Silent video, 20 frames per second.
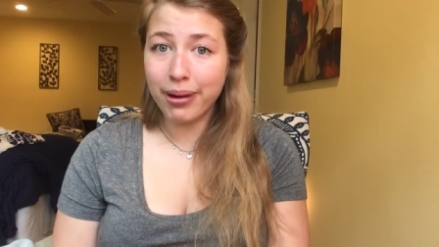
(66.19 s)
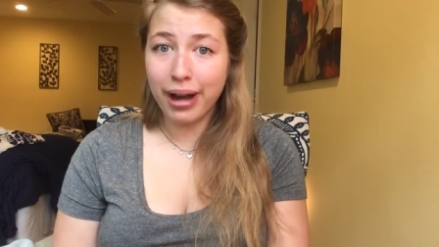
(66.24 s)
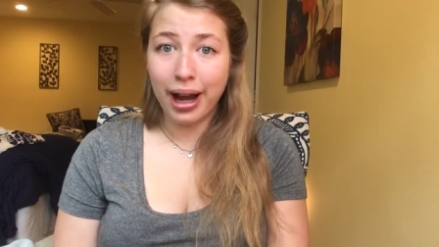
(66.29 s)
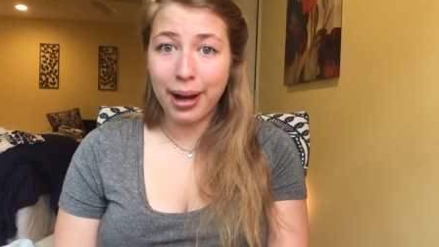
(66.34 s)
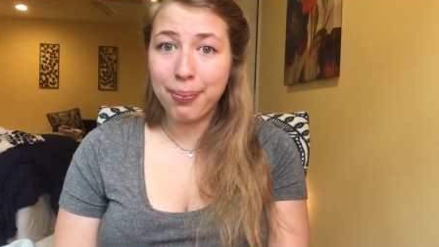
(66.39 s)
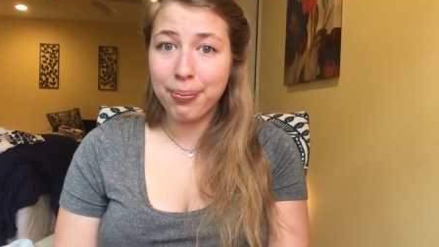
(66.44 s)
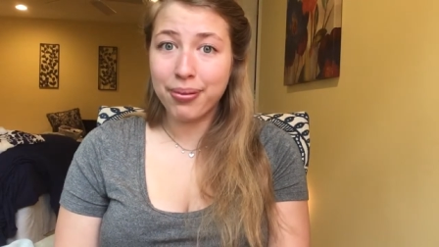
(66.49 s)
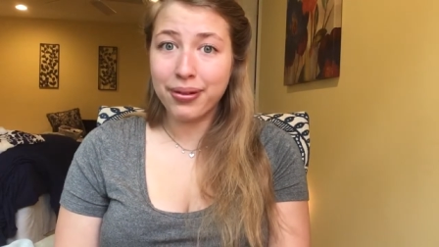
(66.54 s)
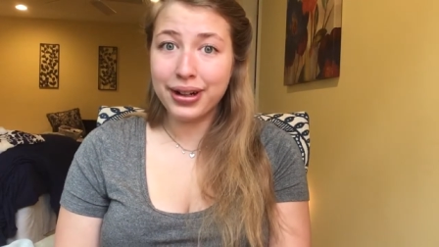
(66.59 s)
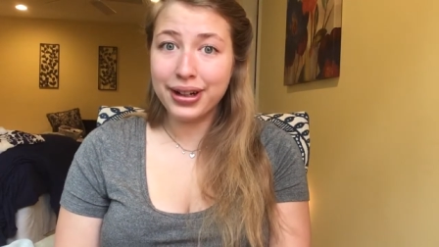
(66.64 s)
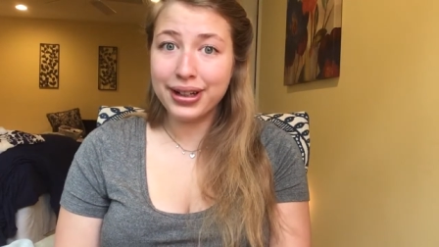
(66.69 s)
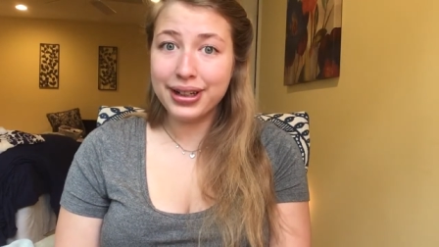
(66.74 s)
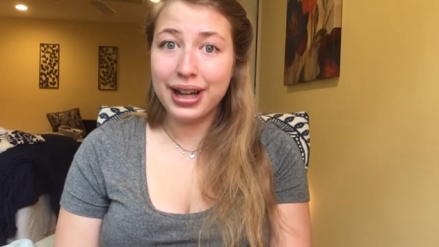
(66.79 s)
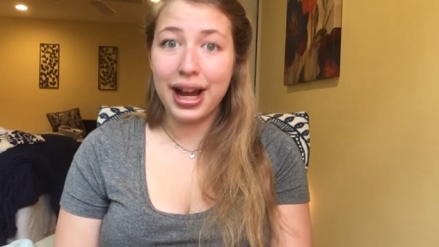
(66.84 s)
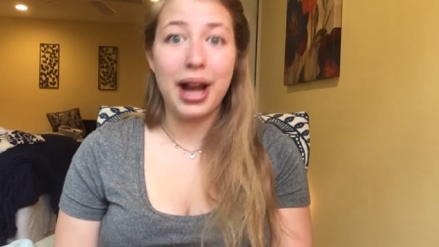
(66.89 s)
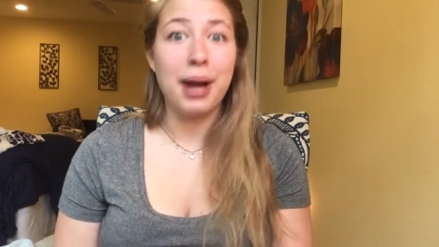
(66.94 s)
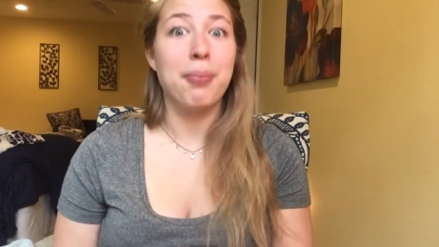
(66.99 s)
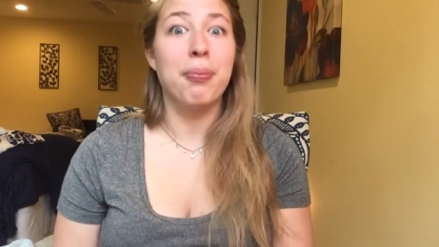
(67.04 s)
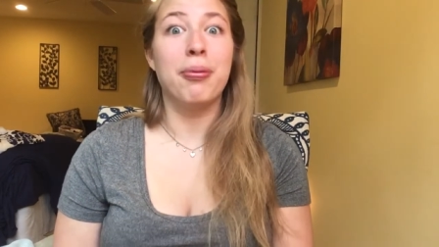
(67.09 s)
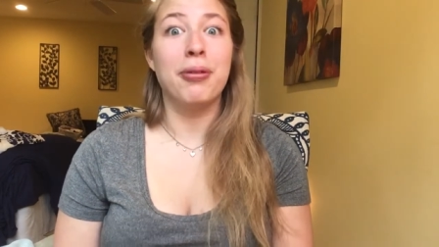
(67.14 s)
I bring
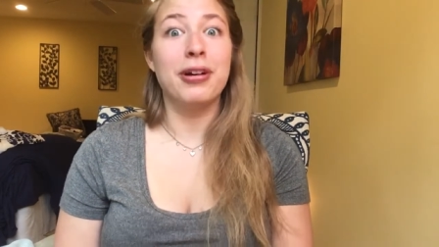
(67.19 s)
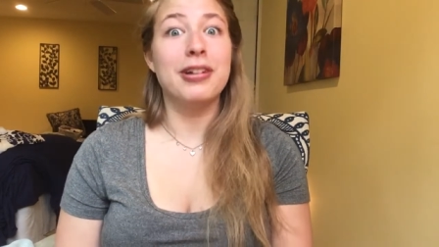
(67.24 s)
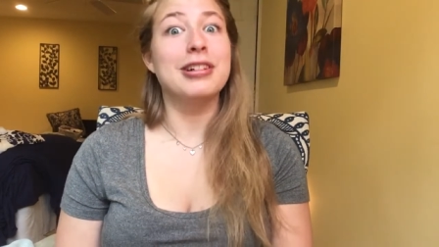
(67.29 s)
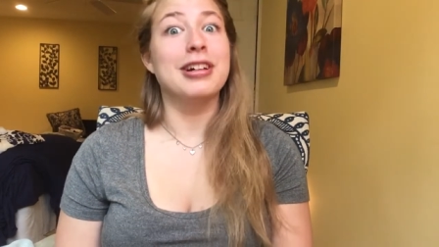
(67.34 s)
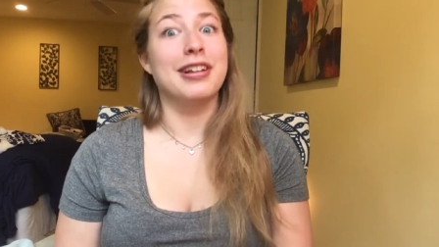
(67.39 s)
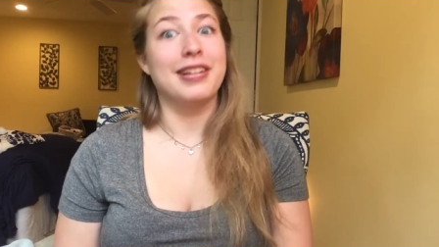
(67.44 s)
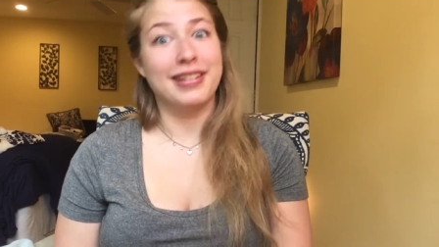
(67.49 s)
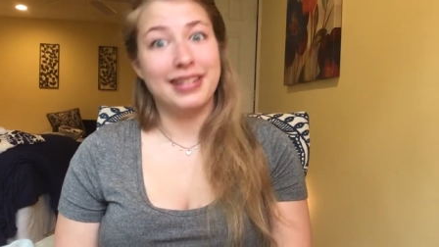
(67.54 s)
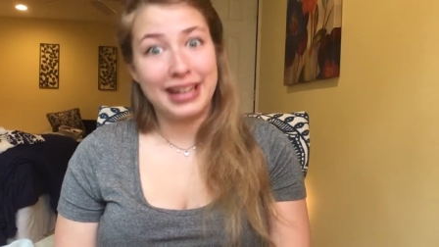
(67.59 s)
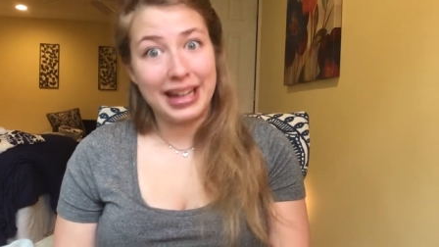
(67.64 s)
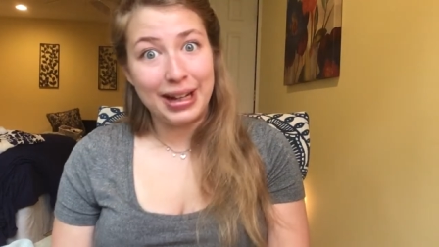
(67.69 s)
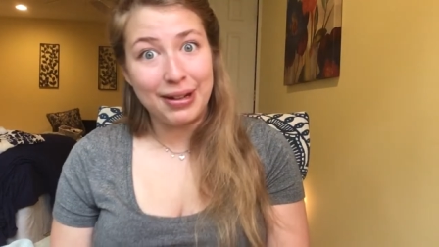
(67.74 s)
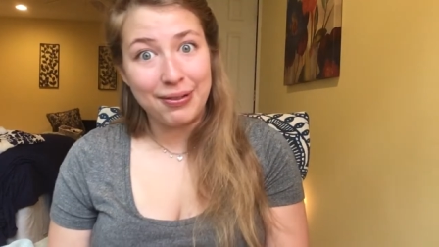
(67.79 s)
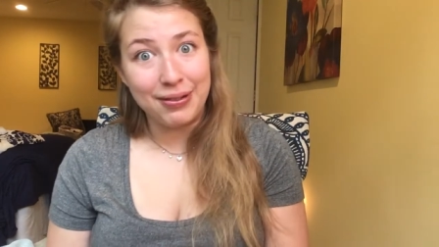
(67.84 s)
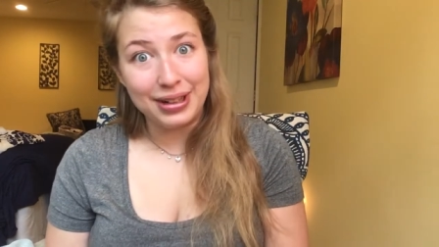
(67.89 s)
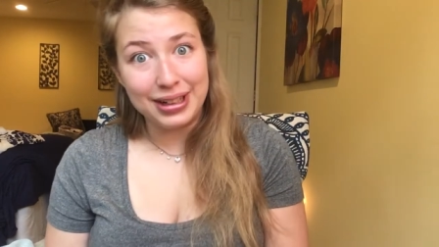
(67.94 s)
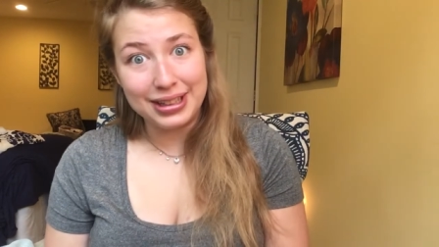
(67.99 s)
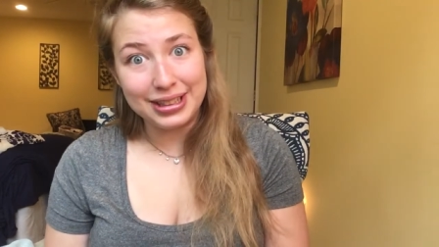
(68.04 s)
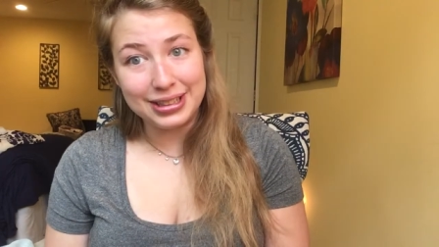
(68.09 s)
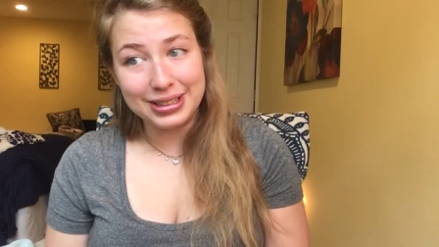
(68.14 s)
I bring a
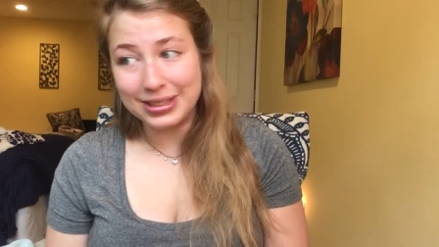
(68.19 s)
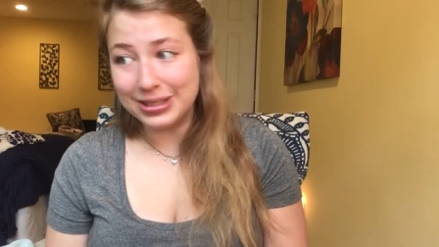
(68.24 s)
sandwich.